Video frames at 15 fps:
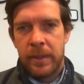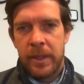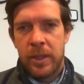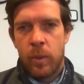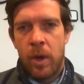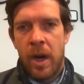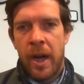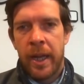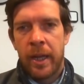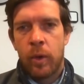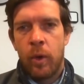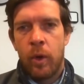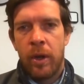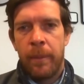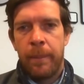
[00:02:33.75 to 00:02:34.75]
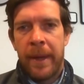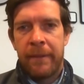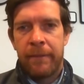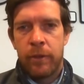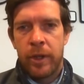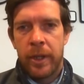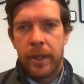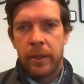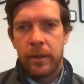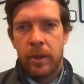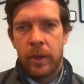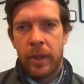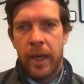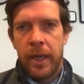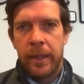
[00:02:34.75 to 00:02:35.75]
It's what I call a maverick.
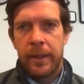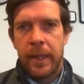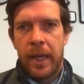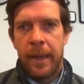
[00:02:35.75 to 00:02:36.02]
Okay.